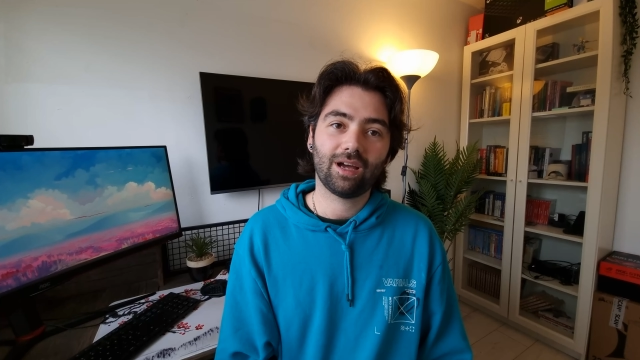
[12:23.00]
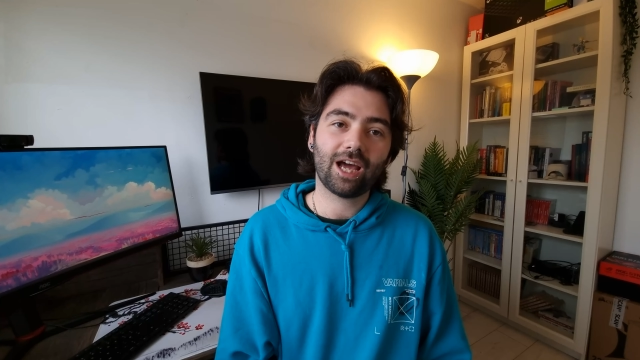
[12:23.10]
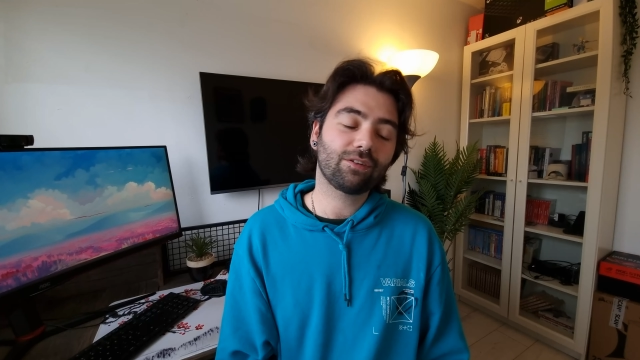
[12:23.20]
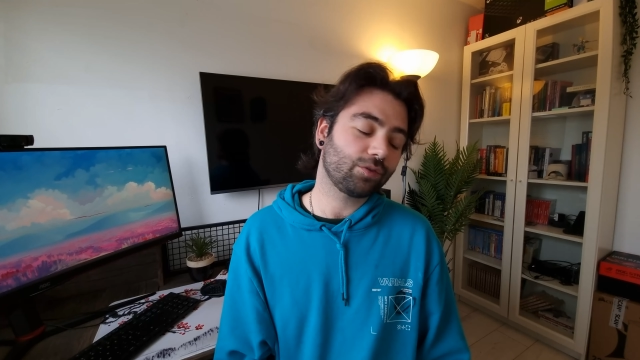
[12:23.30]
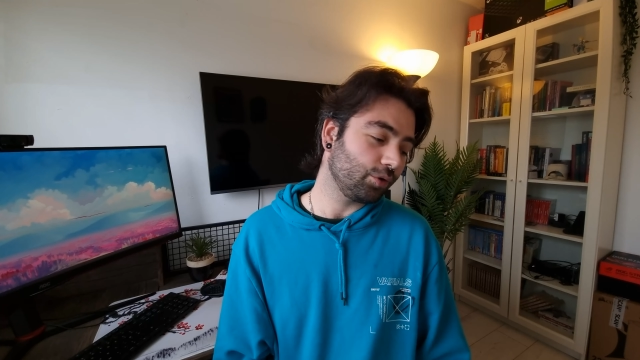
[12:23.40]

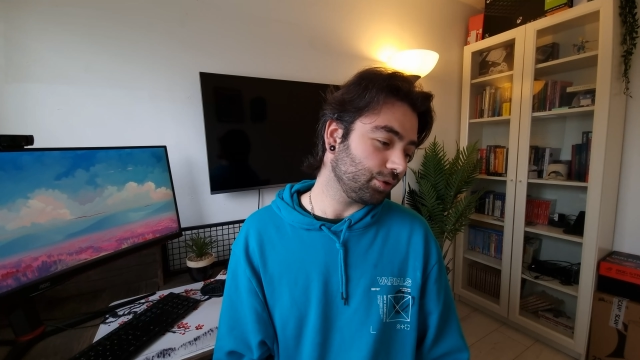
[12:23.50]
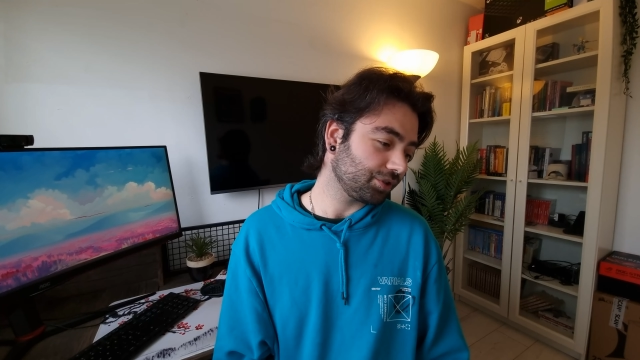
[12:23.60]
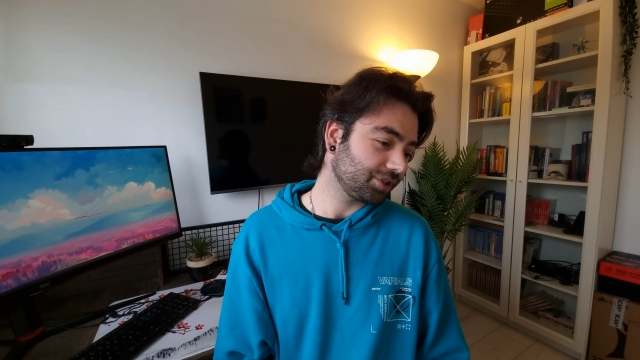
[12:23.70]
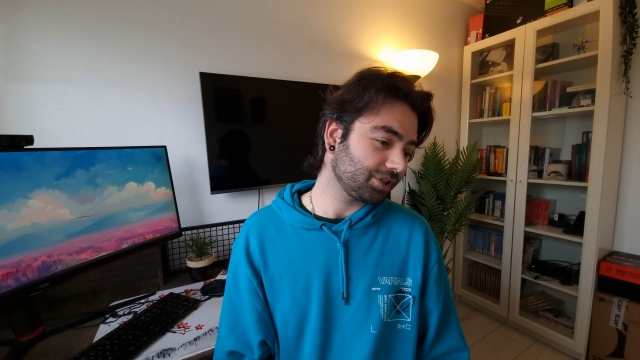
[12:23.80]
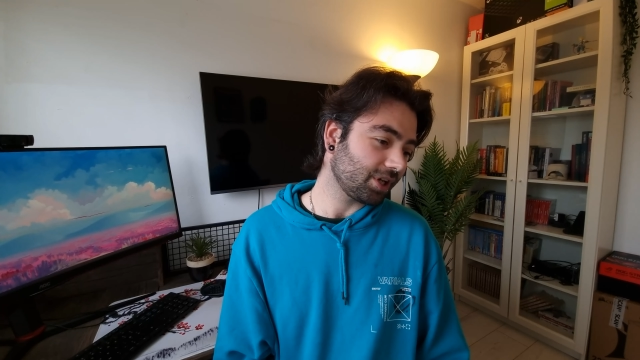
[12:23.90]
And of
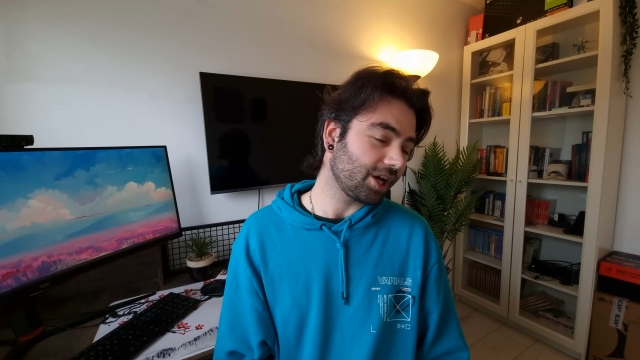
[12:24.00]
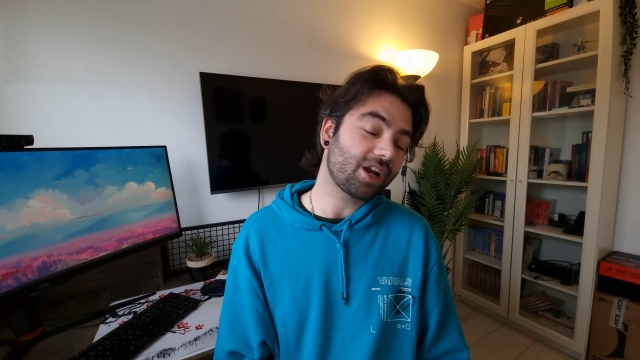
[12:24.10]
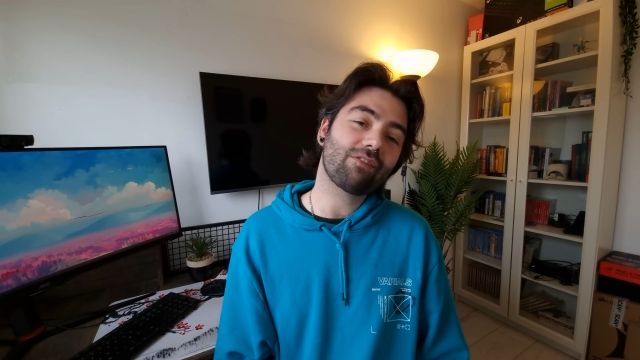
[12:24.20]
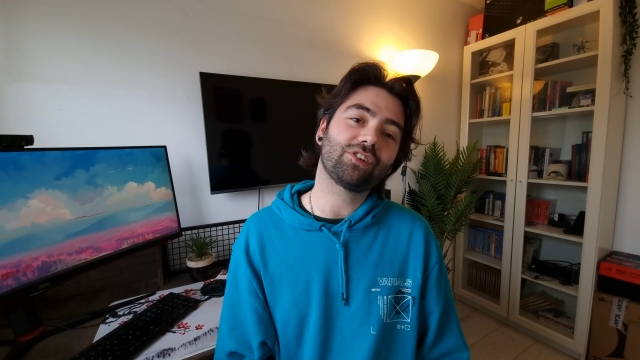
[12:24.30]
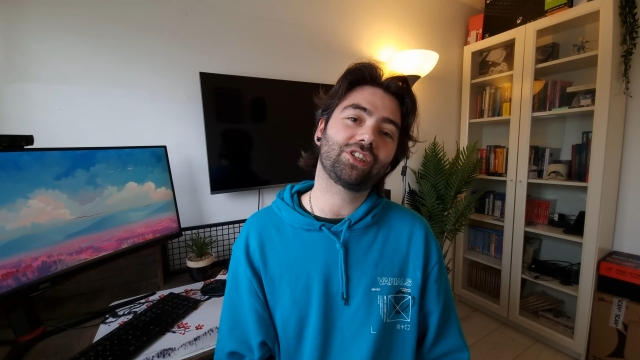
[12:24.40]
course,
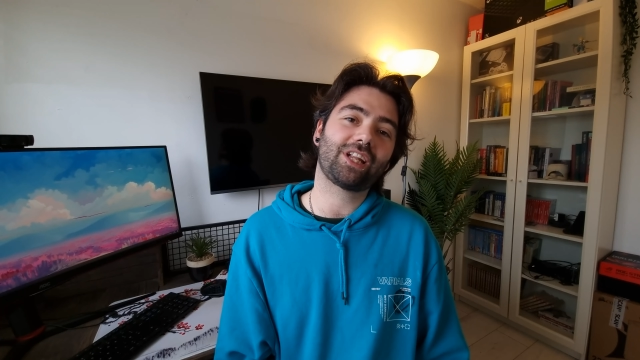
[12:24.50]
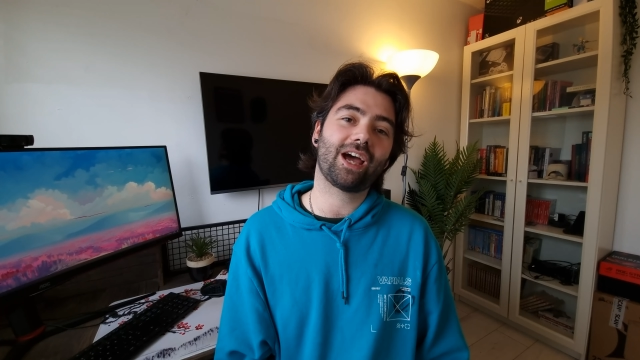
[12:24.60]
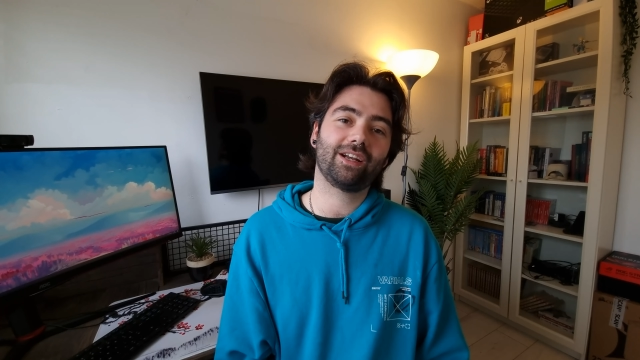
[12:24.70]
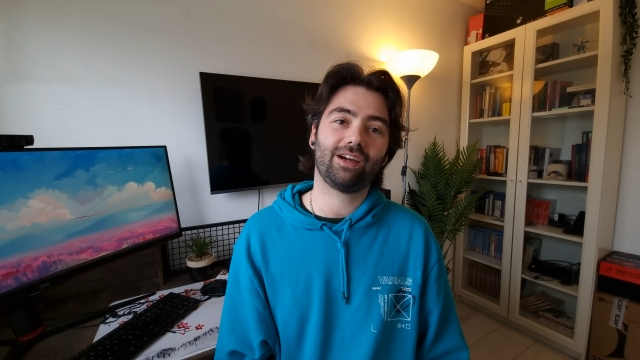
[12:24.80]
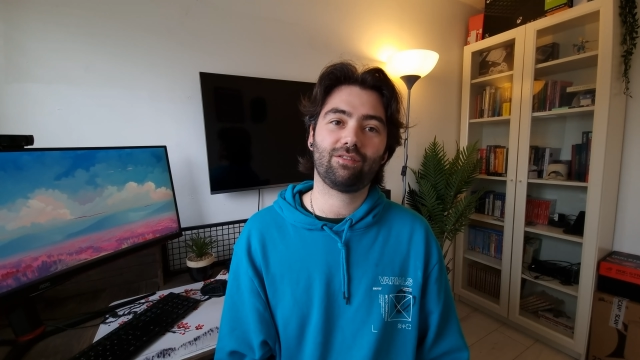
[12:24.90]
another
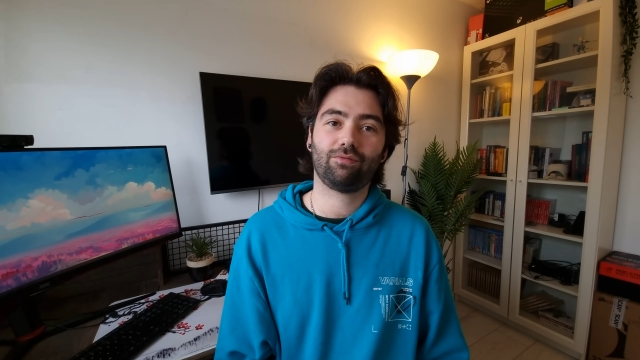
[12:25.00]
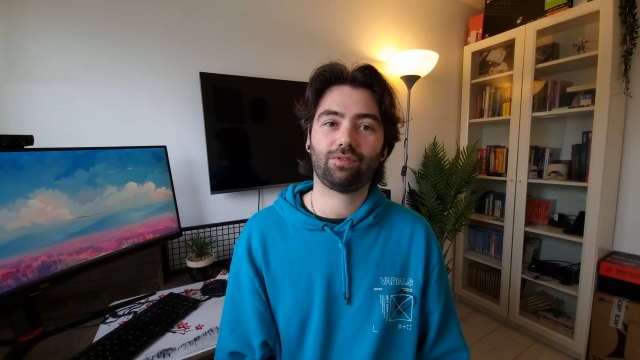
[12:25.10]
standout